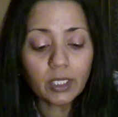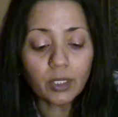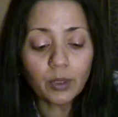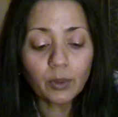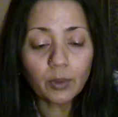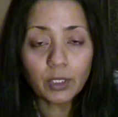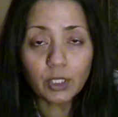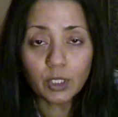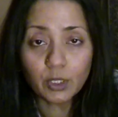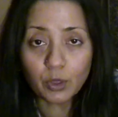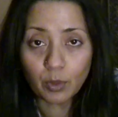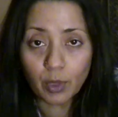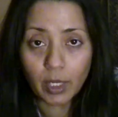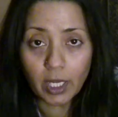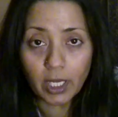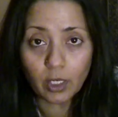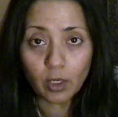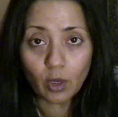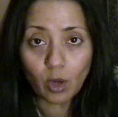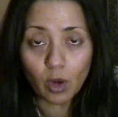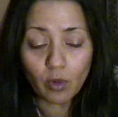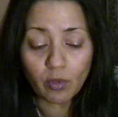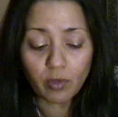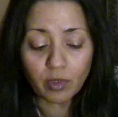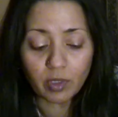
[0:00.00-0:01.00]
going to reign
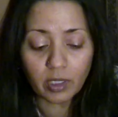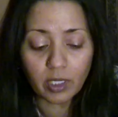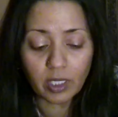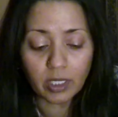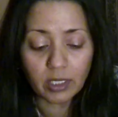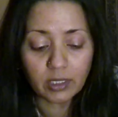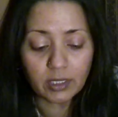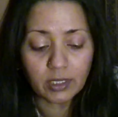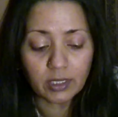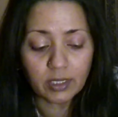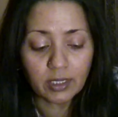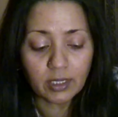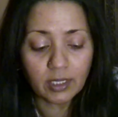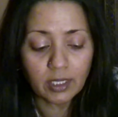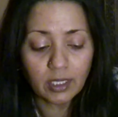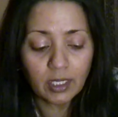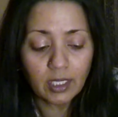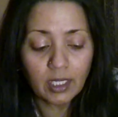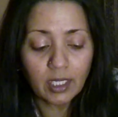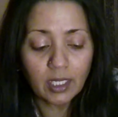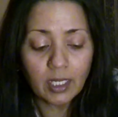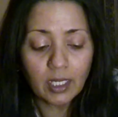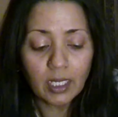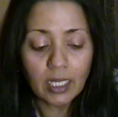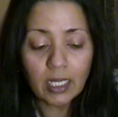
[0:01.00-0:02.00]
over us?"
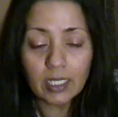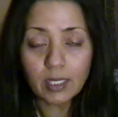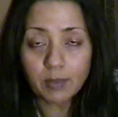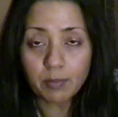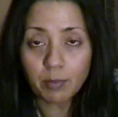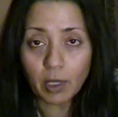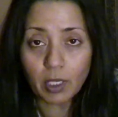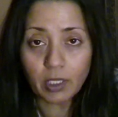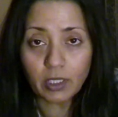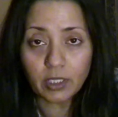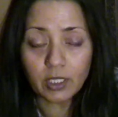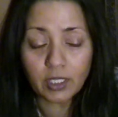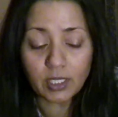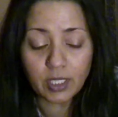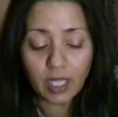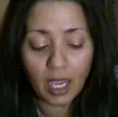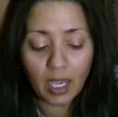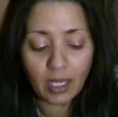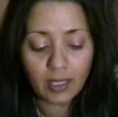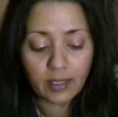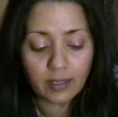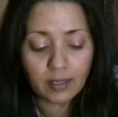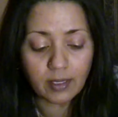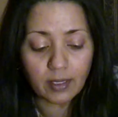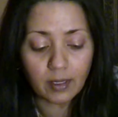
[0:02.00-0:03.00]
his brothers
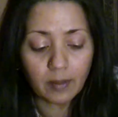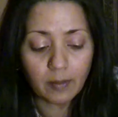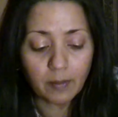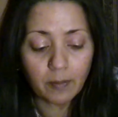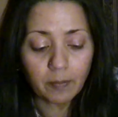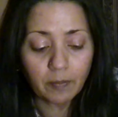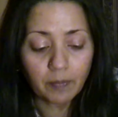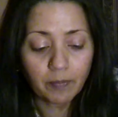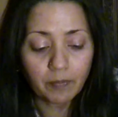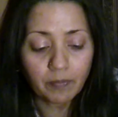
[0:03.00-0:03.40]
asked him.